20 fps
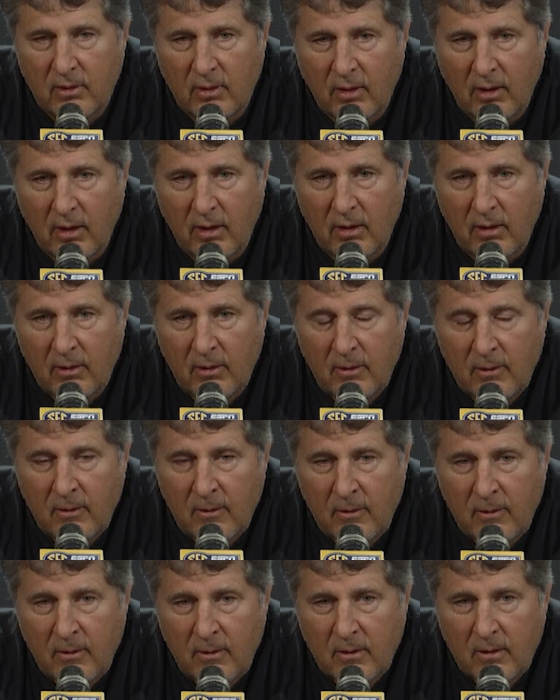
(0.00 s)
And then,
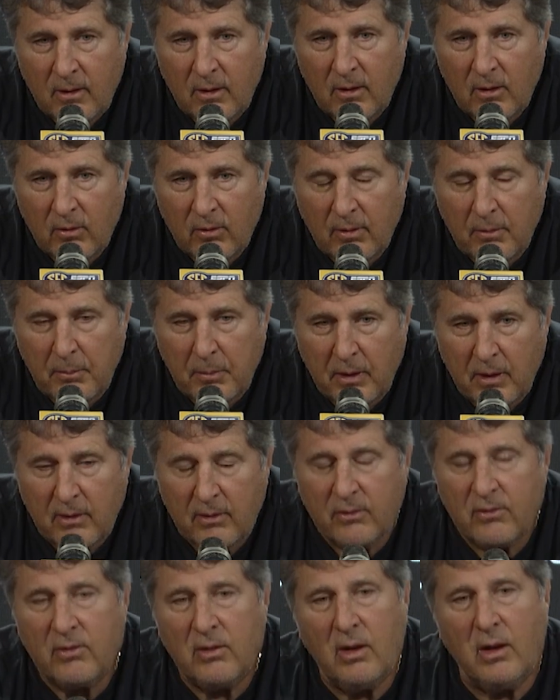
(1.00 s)
you know, the
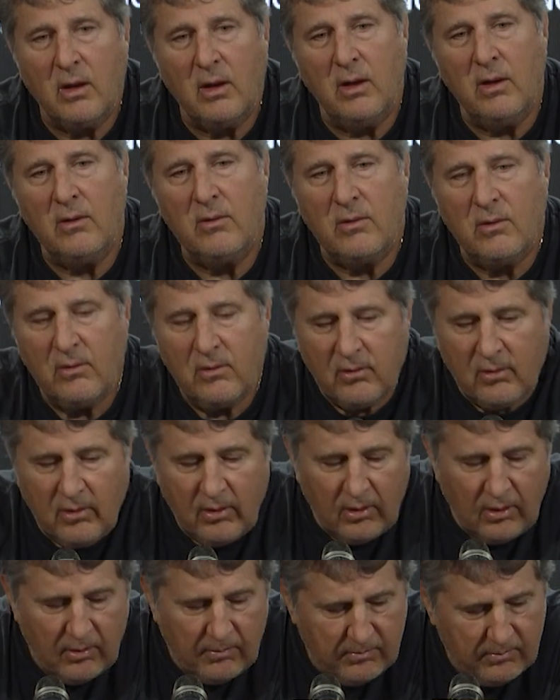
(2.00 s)
biggest thing is
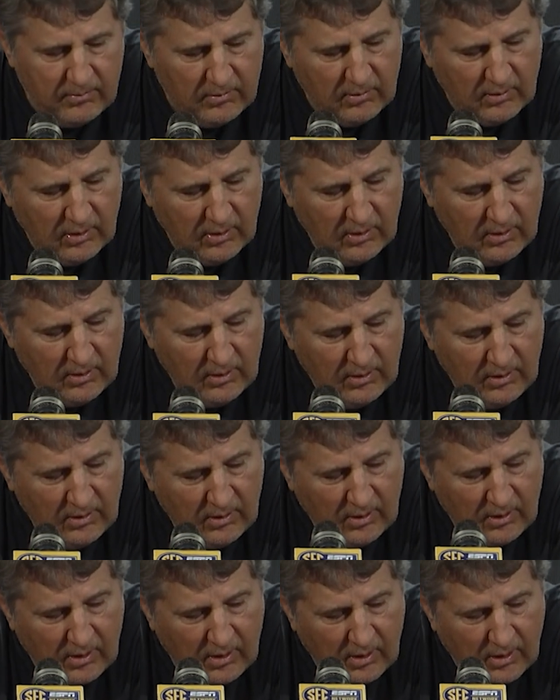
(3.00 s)

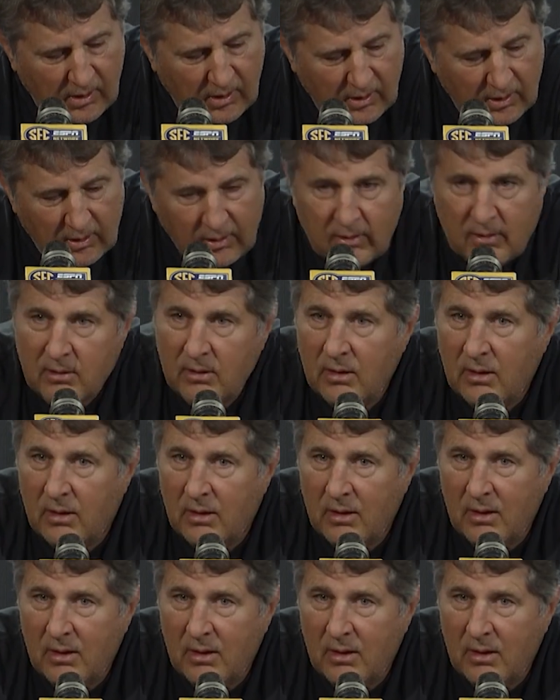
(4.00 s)
both